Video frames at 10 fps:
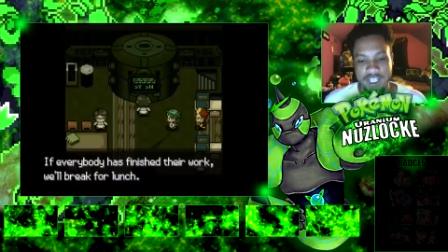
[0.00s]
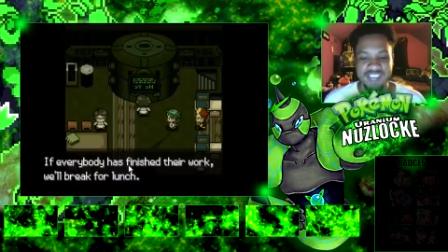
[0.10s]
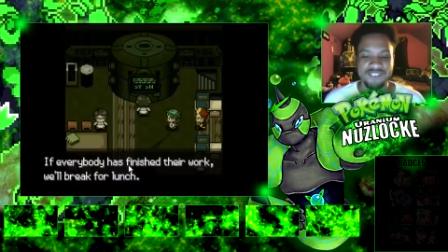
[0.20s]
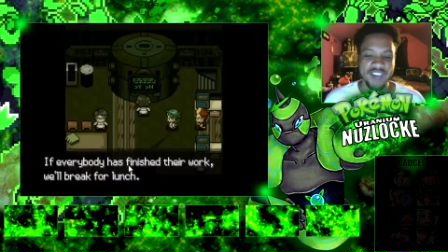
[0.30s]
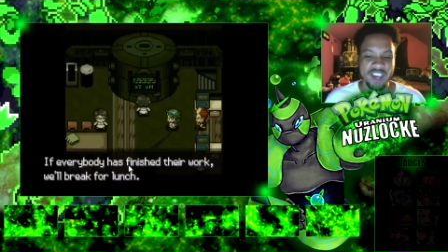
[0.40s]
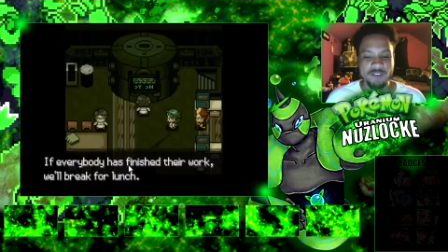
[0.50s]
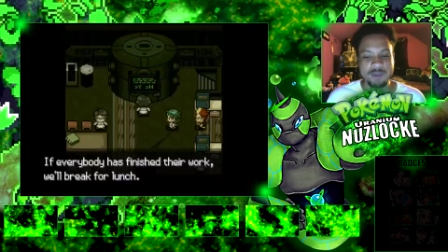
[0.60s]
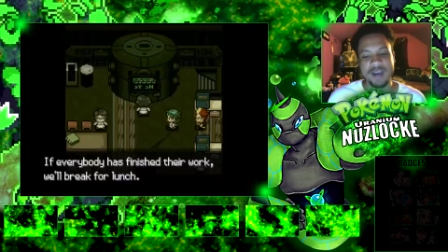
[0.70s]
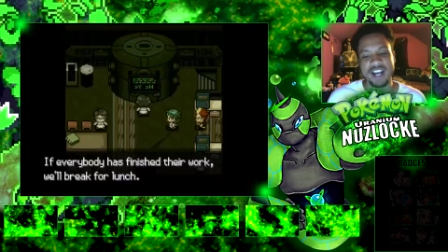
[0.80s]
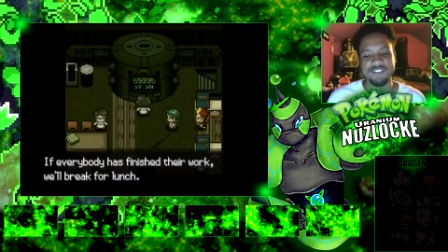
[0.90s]
If
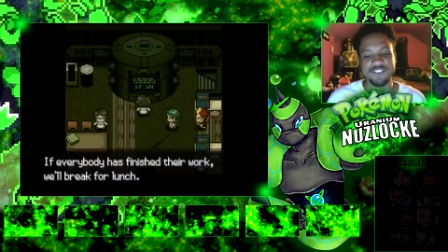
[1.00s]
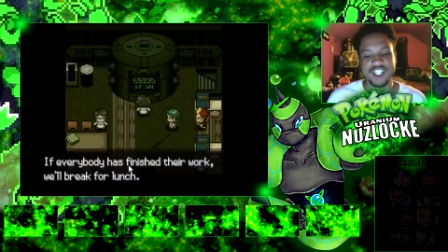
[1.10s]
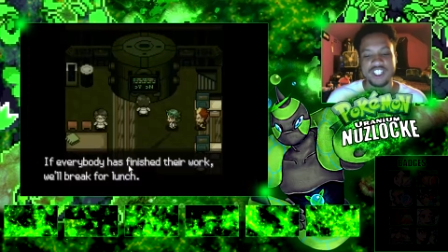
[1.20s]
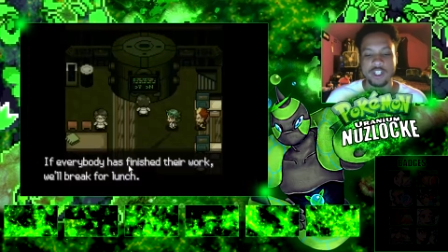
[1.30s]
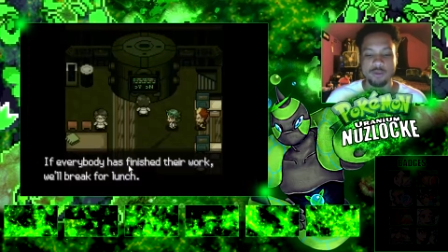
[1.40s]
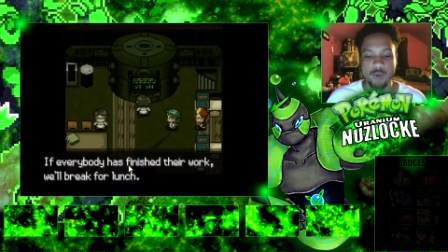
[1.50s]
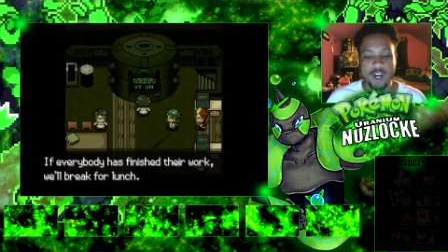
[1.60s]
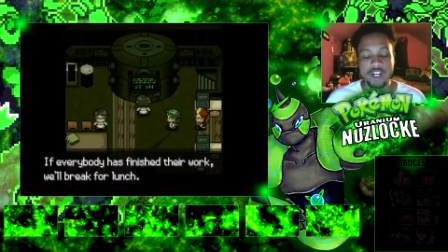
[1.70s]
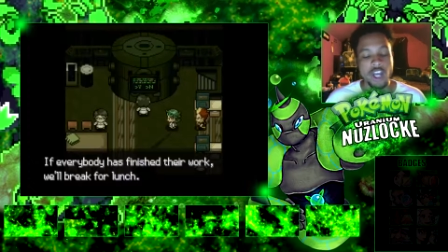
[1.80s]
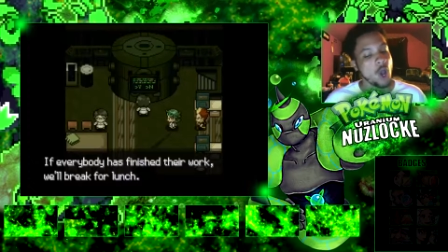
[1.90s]
everybody finished their work,
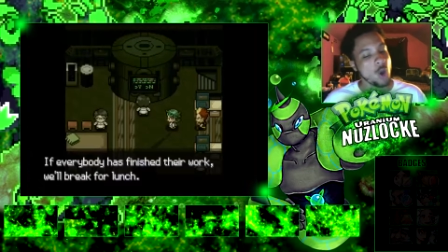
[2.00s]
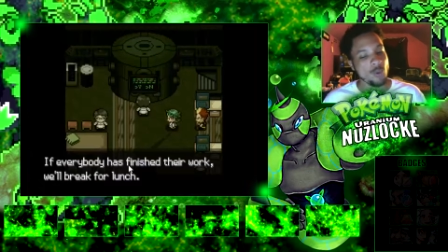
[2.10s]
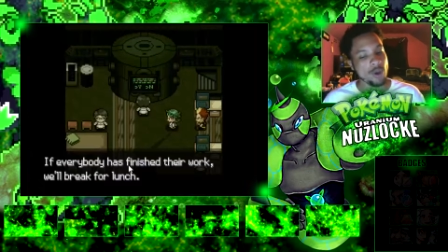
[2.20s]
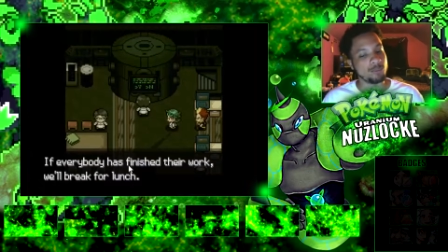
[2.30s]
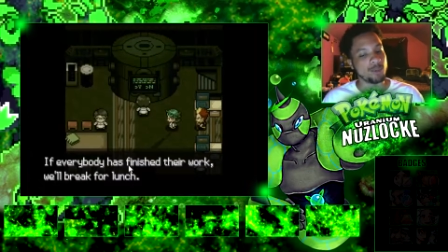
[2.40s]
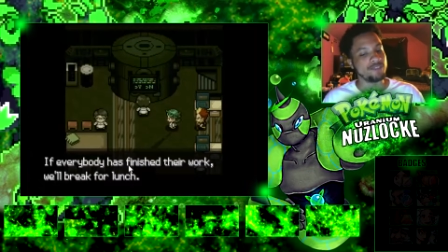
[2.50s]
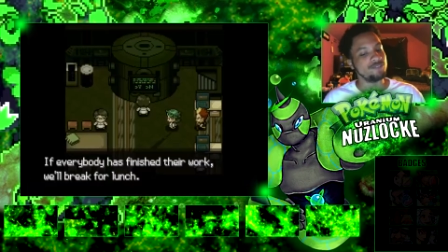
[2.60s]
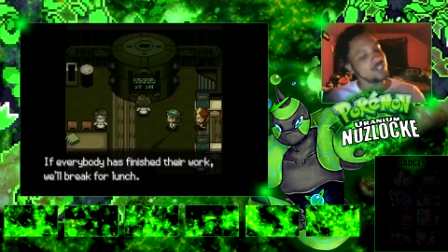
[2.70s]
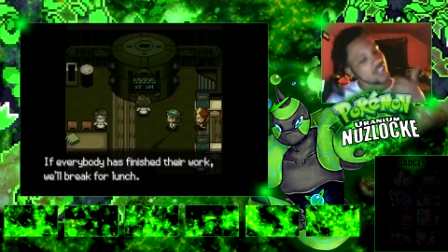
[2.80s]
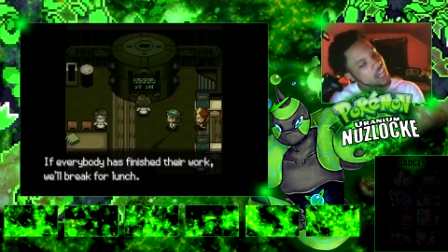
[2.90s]
we'll break for
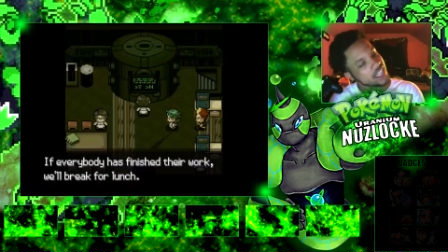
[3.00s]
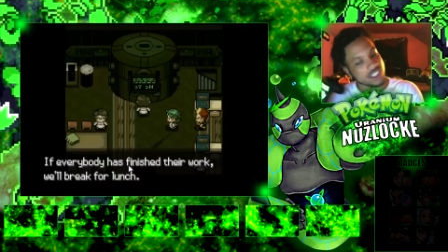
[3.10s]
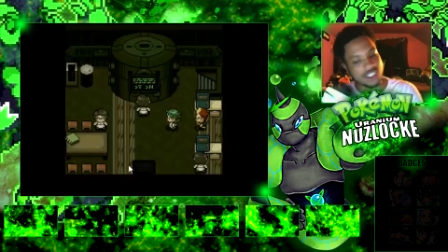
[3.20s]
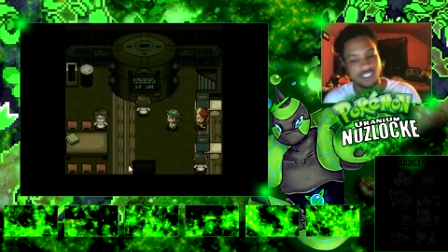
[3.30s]
lunch.